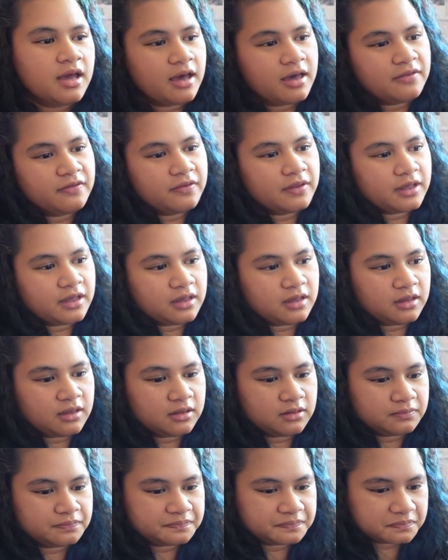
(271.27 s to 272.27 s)
And
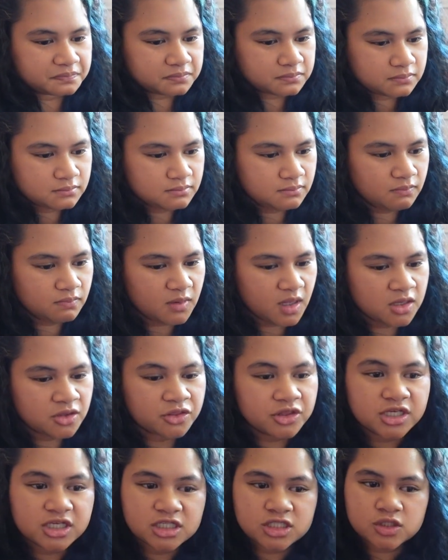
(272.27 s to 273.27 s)
then
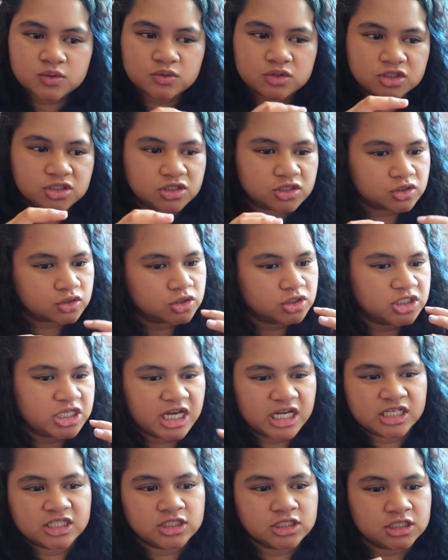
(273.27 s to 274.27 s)
things were just
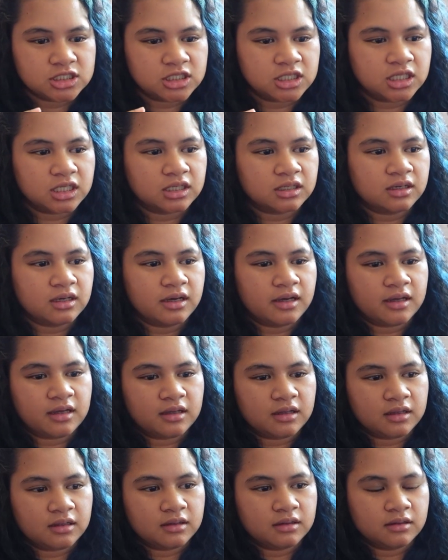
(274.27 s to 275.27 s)
changing,
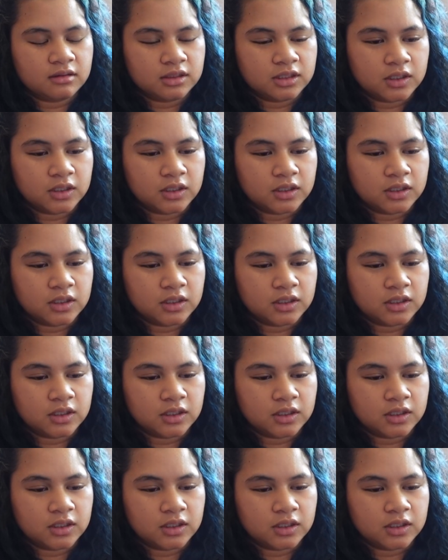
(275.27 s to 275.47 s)
and